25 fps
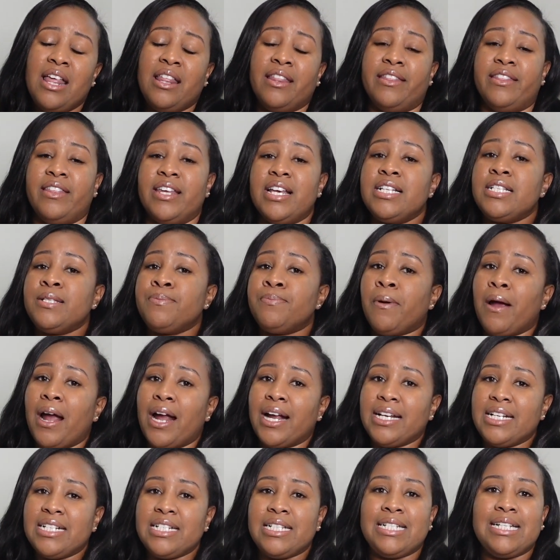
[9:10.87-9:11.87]
This
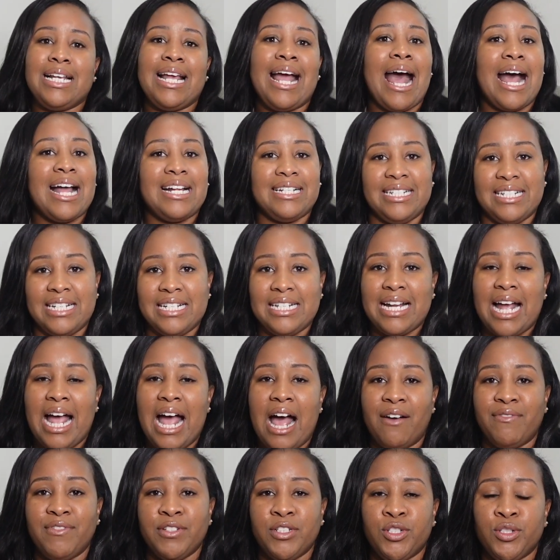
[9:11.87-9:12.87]
pregnancy, I did not
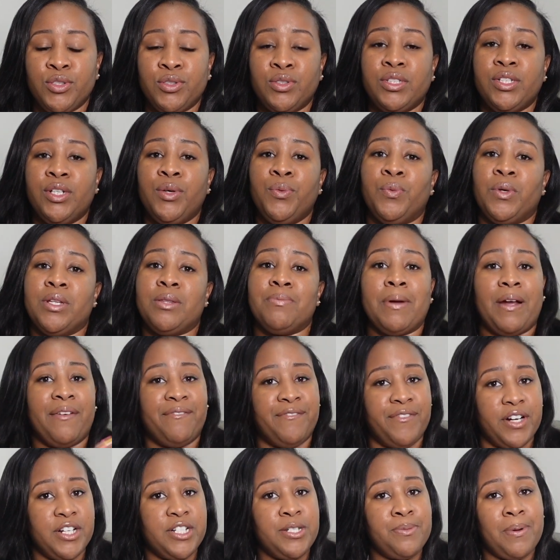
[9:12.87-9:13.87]
have a doula. With my
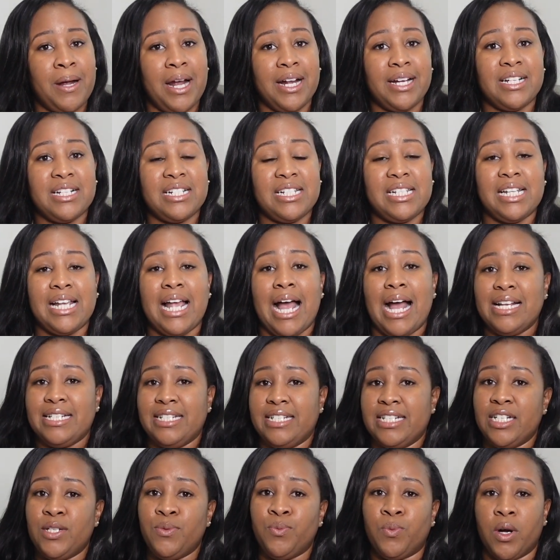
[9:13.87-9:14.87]
first pregnancy, I
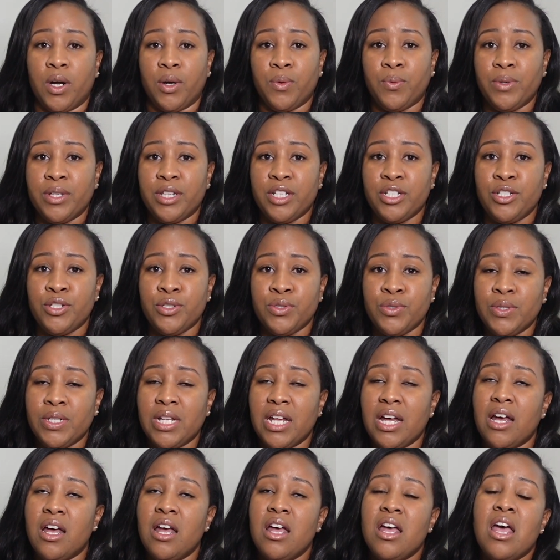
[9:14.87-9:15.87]
did work with a
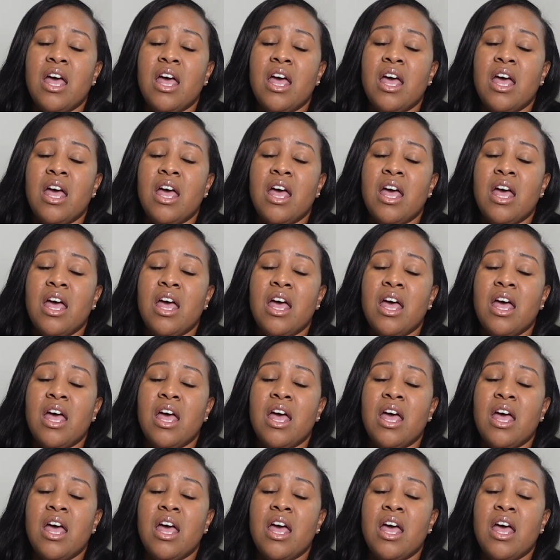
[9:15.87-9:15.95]
doula,